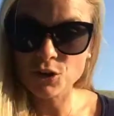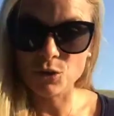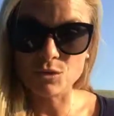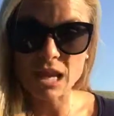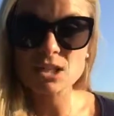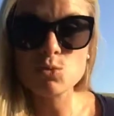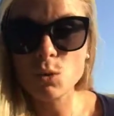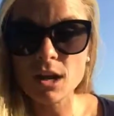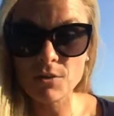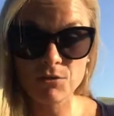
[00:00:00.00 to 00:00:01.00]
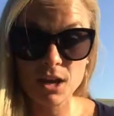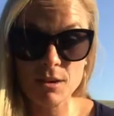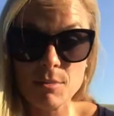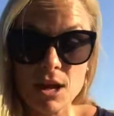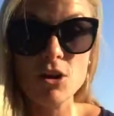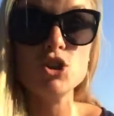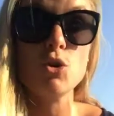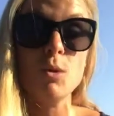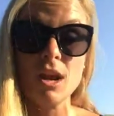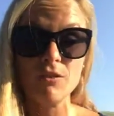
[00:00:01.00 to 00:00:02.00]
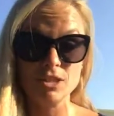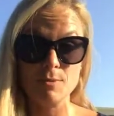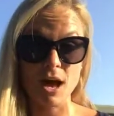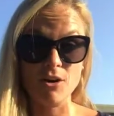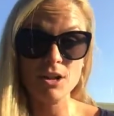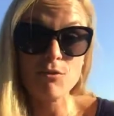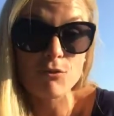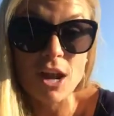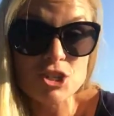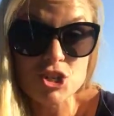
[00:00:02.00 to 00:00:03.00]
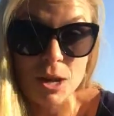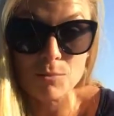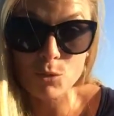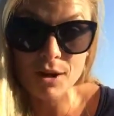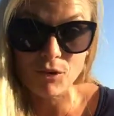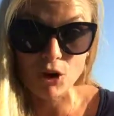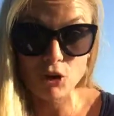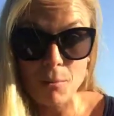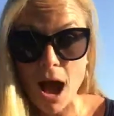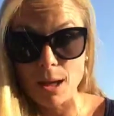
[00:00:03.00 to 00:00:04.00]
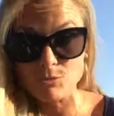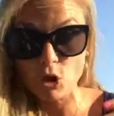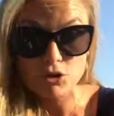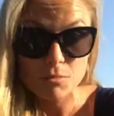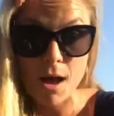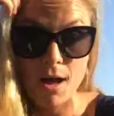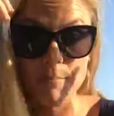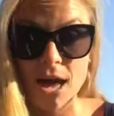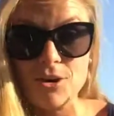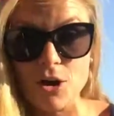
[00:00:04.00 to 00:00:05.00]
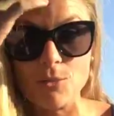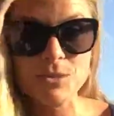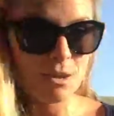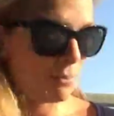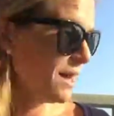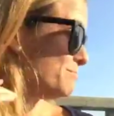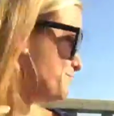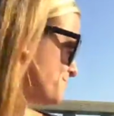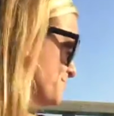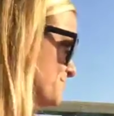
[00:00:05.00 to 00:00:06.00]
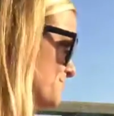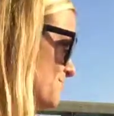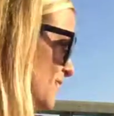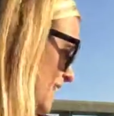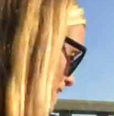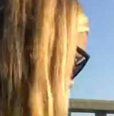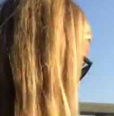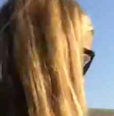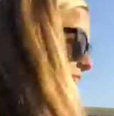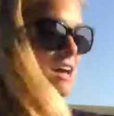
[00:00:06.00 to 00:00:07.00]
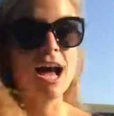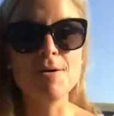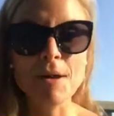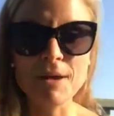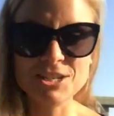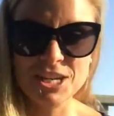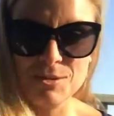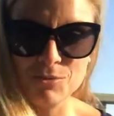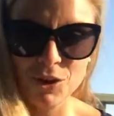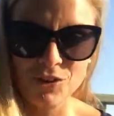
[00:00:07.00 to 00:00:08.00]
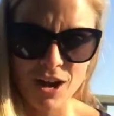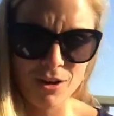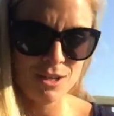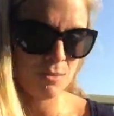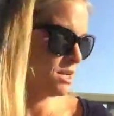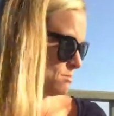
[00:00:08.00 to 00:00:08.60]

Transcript: are you? That's what a freaking marriage or whatever is about. A friendship, whatever. Your mom. Talk to your mom. I don't know. But anyway, I'm actually keep looking around because my